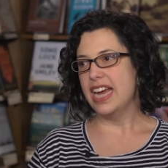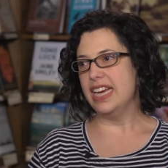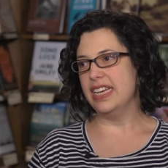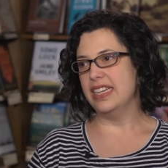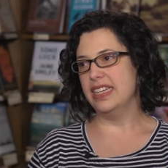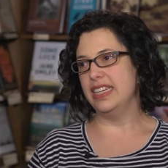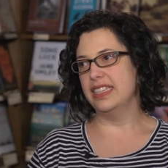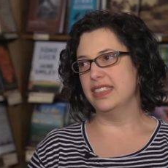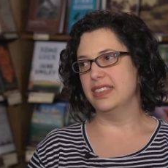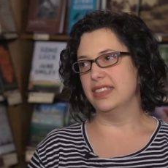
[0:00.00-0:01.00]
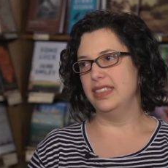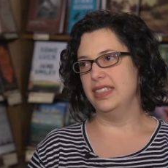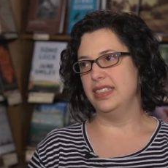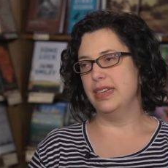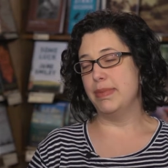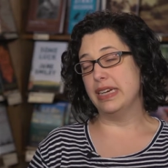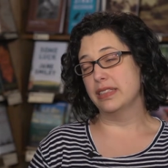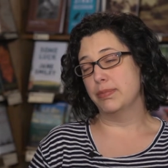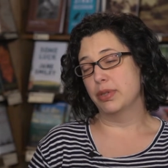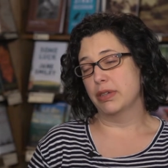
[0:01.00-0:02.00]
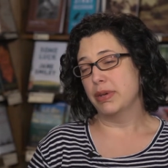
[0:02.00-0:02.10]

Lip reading: it makes a book a